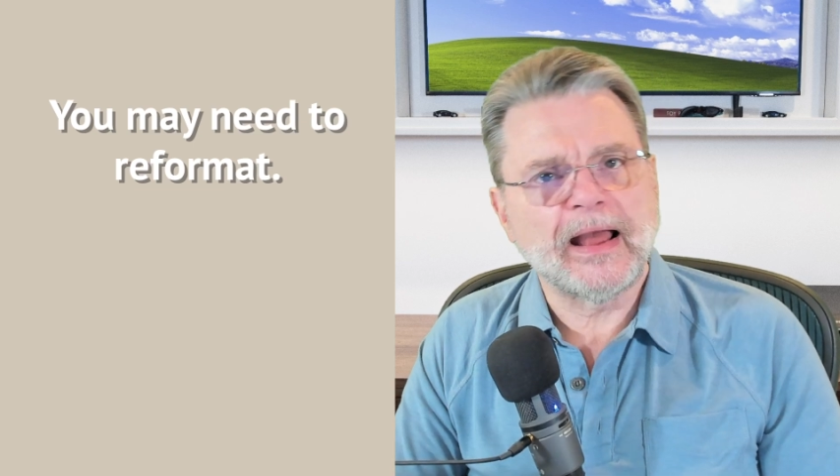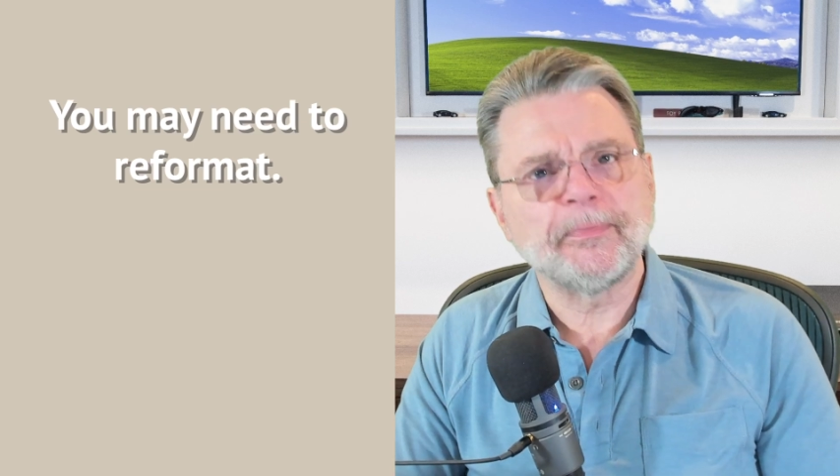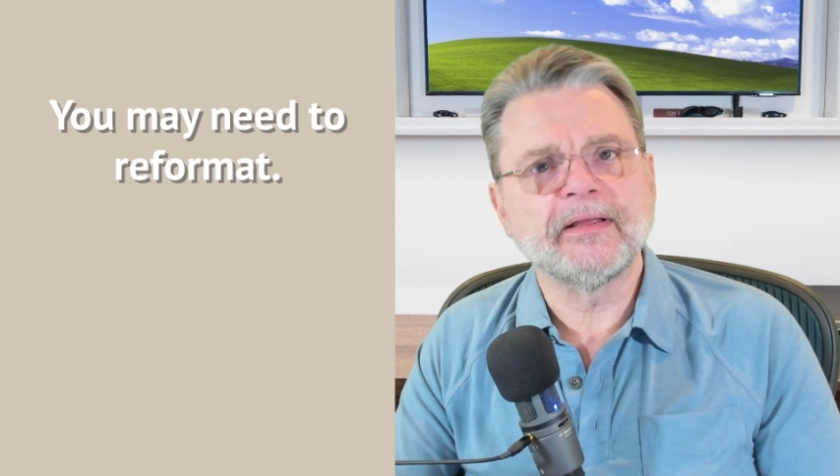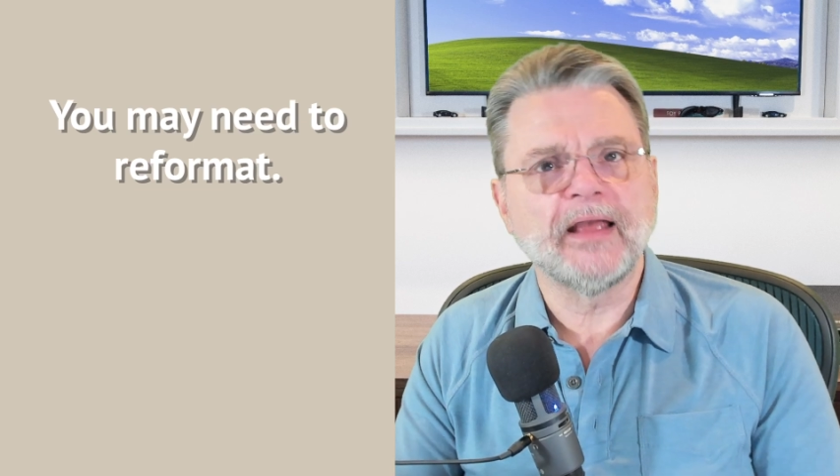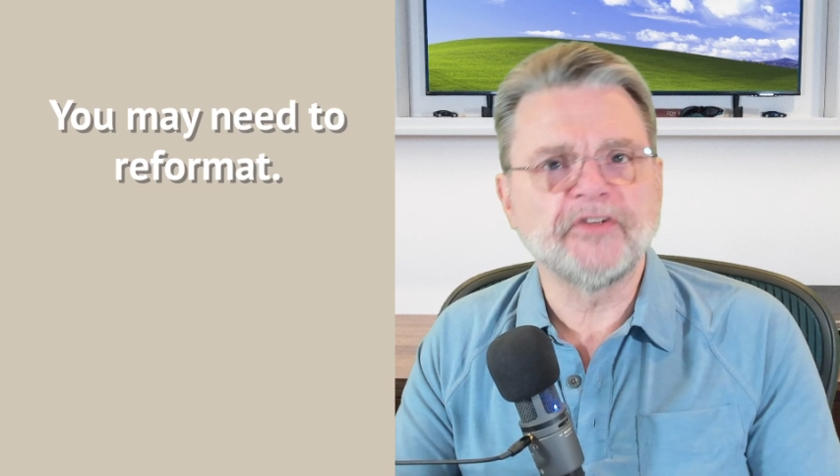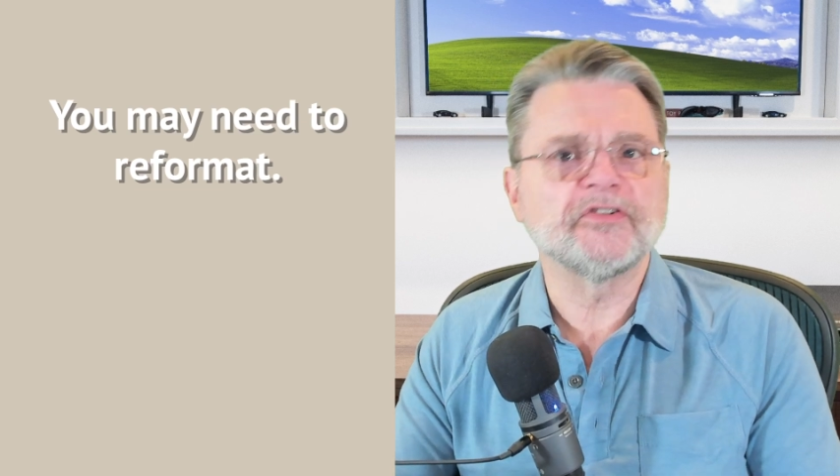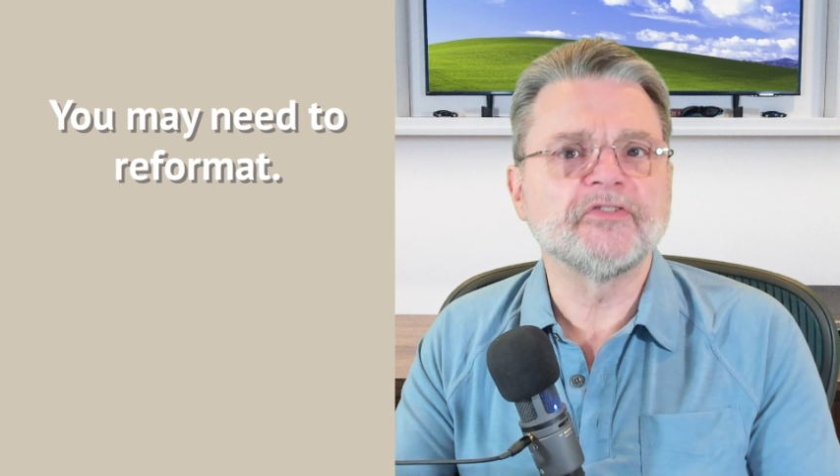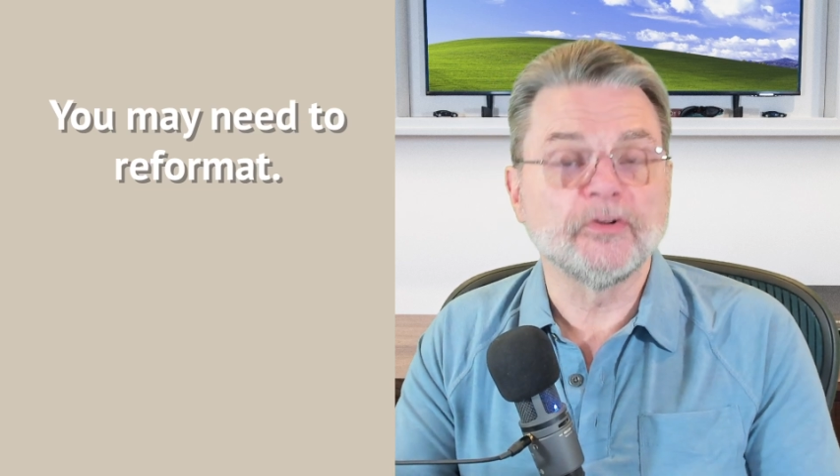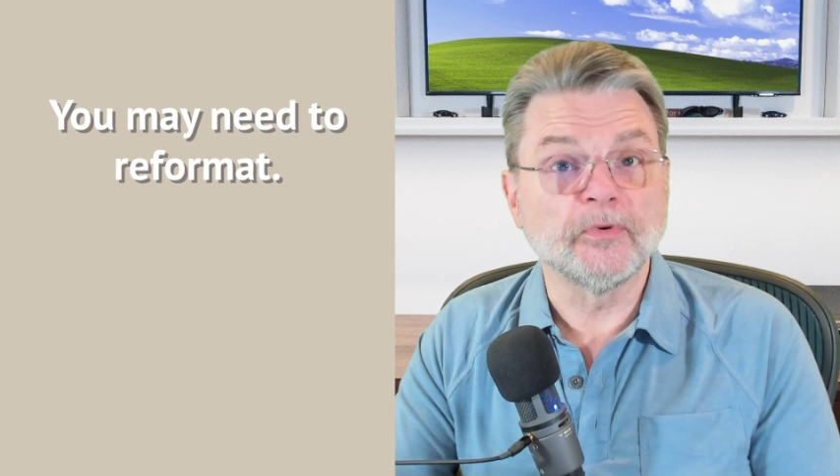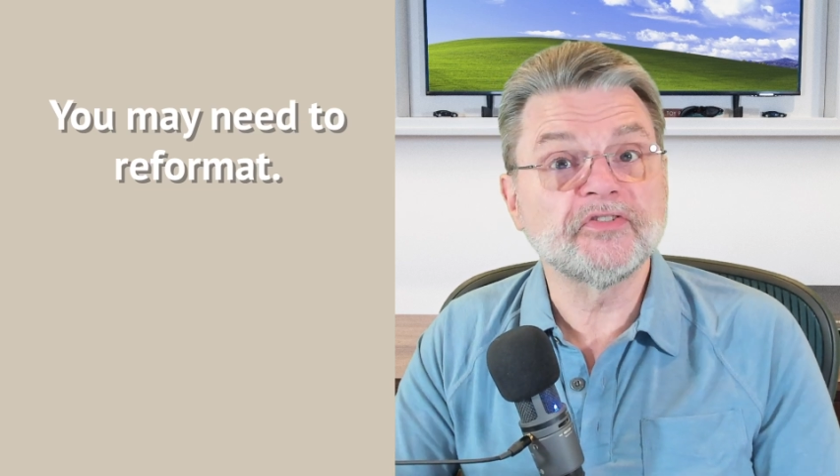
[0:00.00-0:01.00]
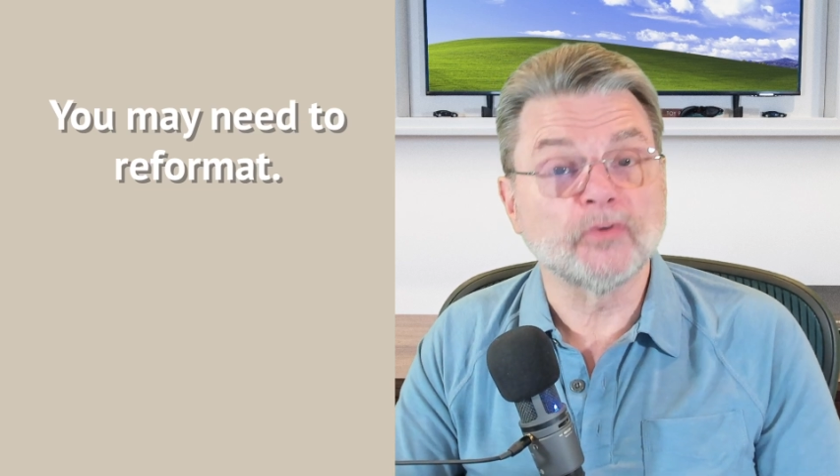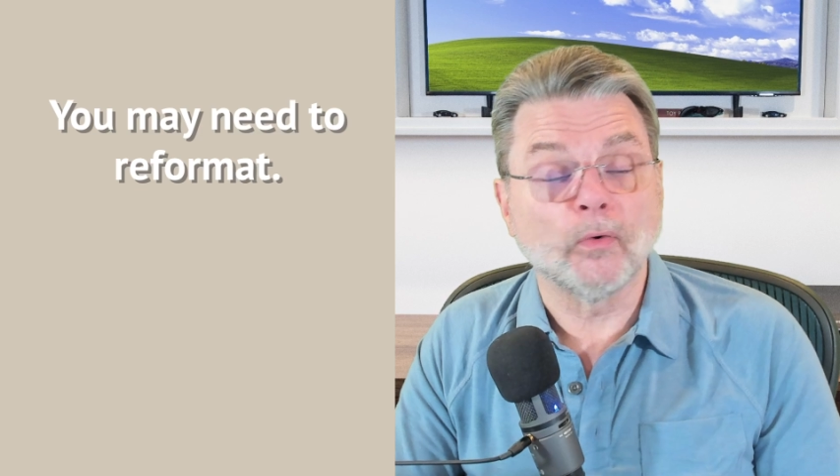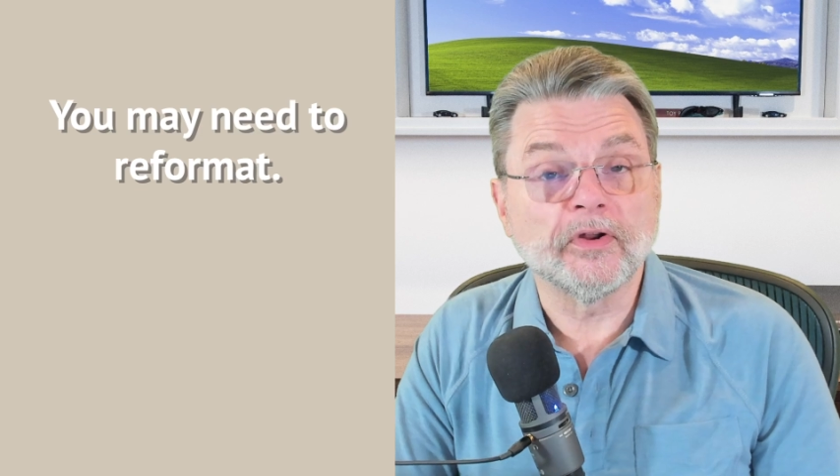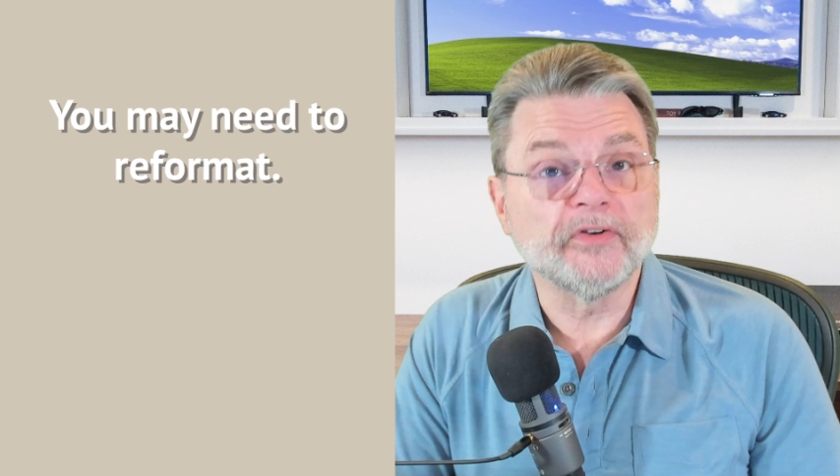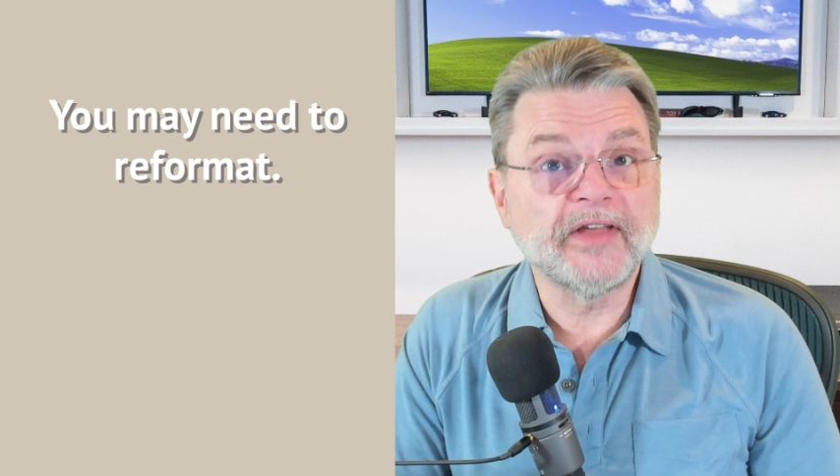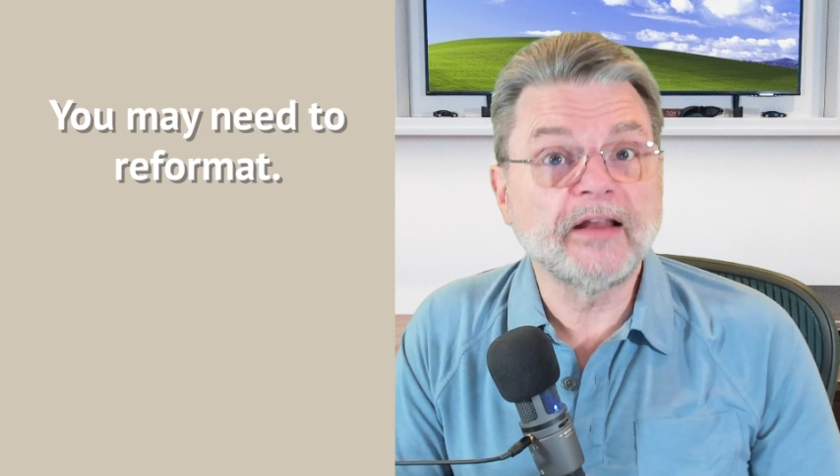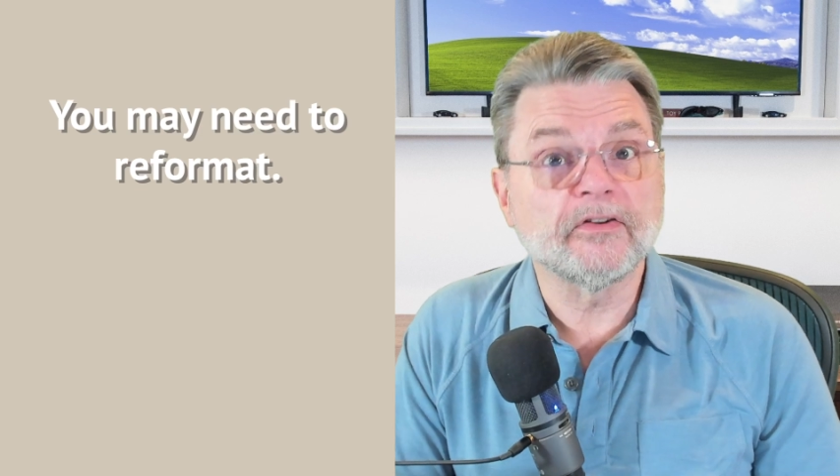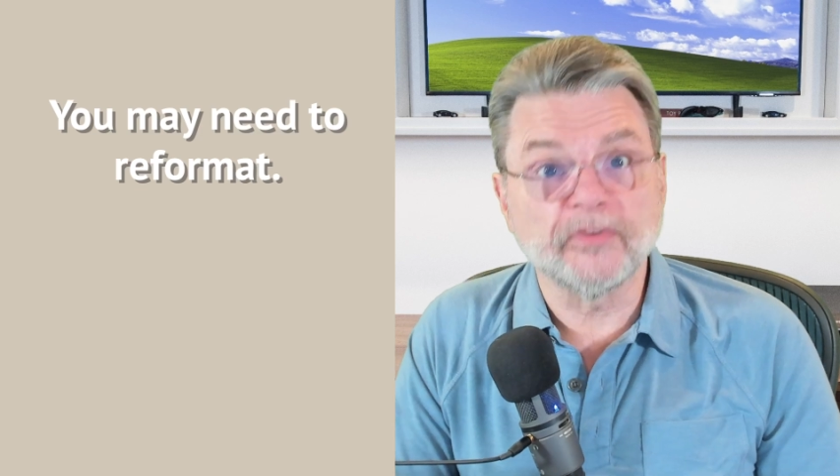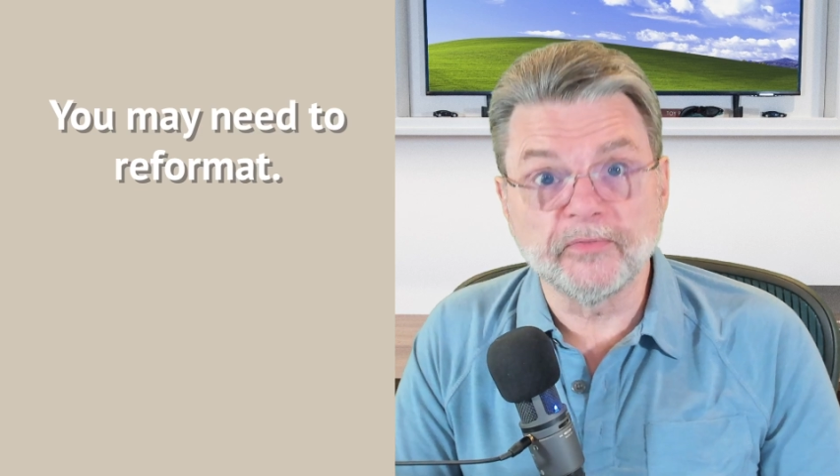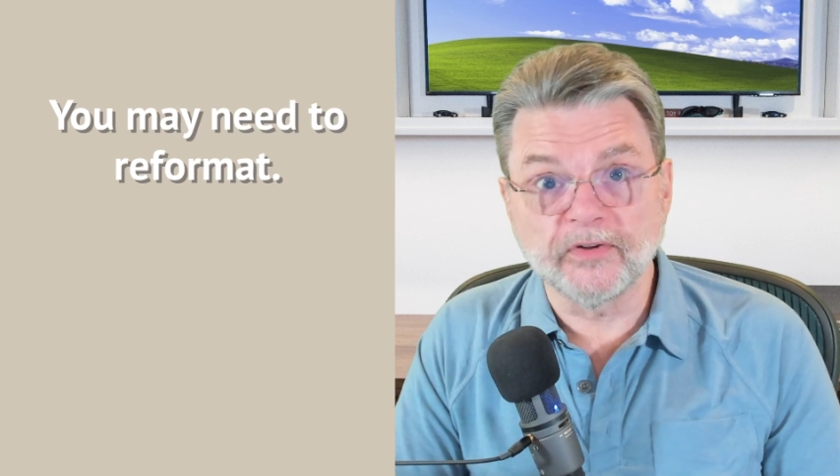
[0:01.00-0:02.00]
applications and restore your
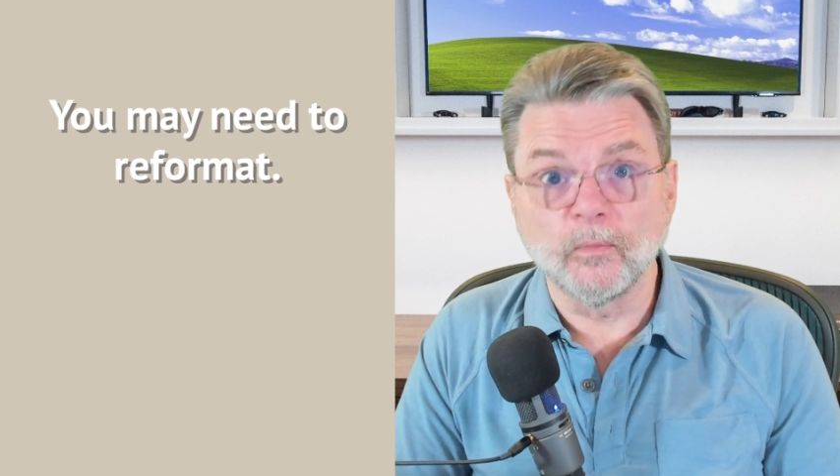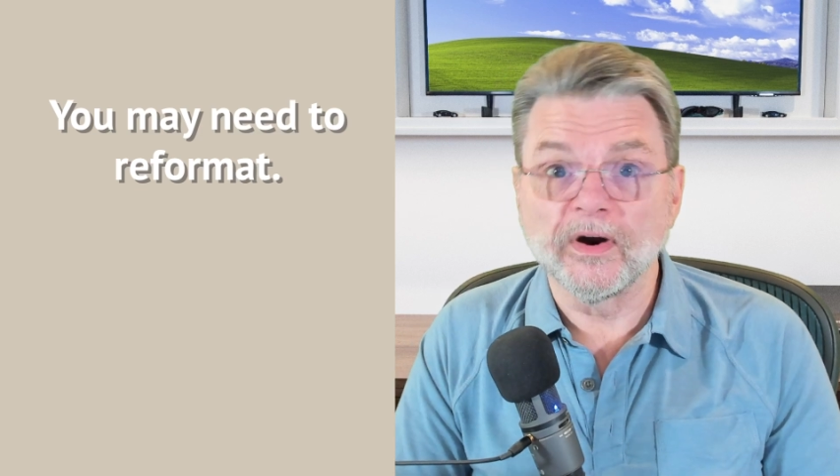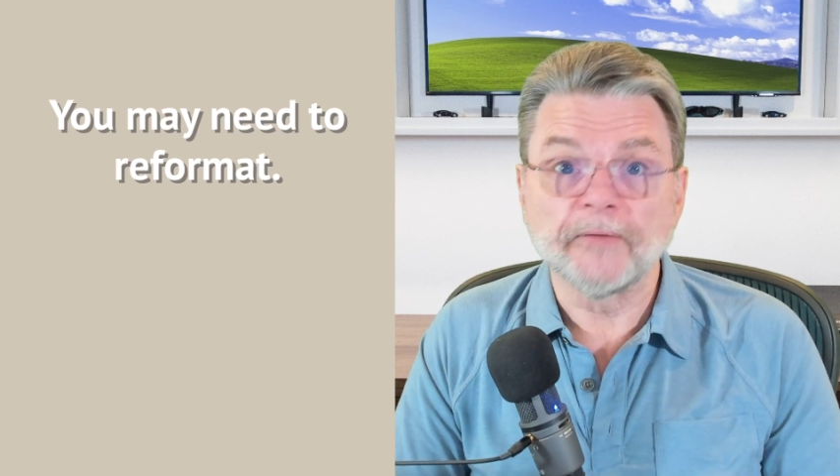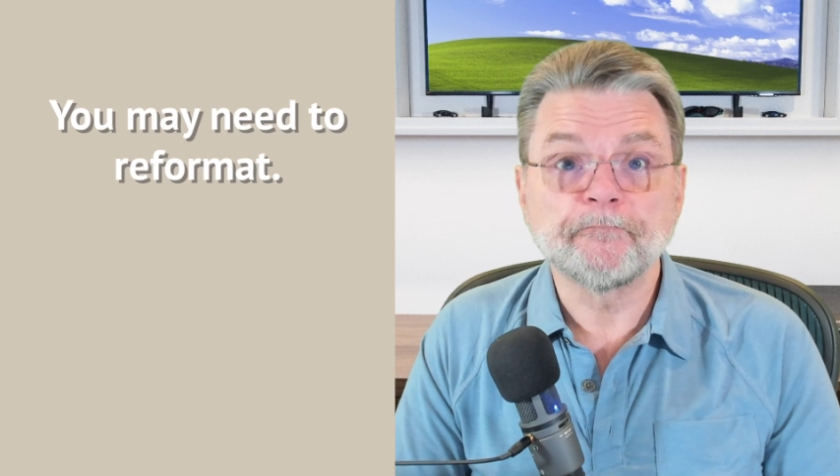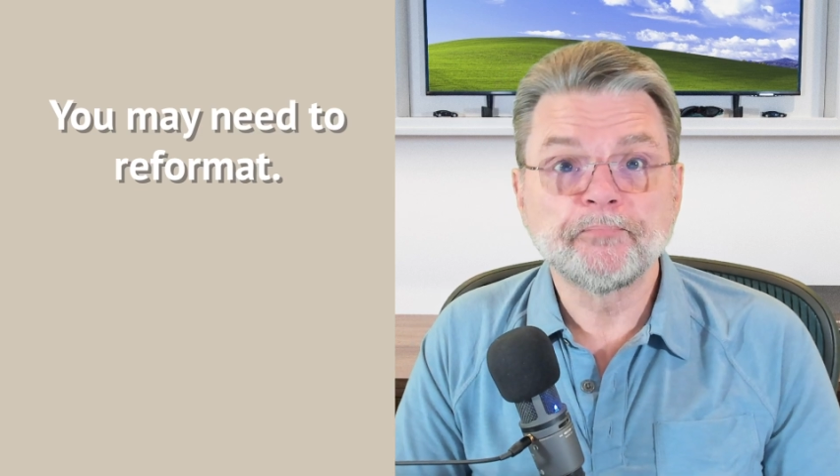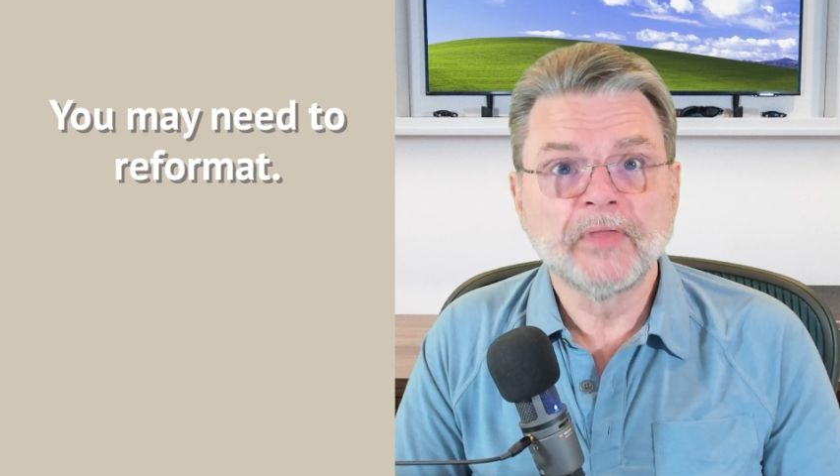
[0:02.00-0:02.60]
data from somewhere.